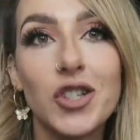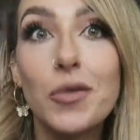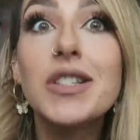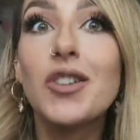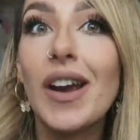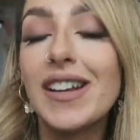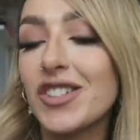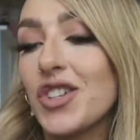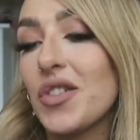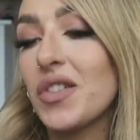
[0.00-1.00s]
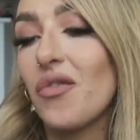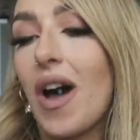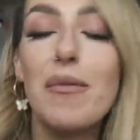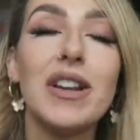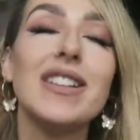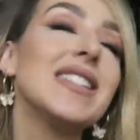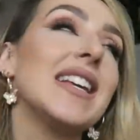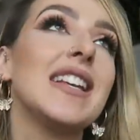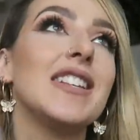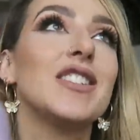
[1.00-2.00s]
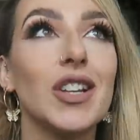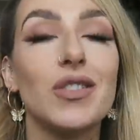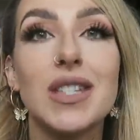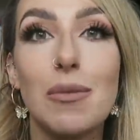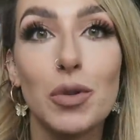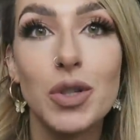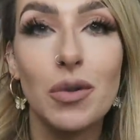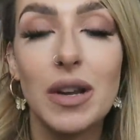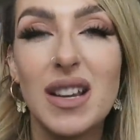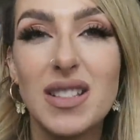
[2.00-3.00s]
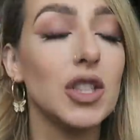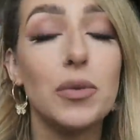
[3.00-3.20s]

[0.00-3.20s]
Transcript: Chewy's great. Chewy's fabulous. He's you know same old Chewy.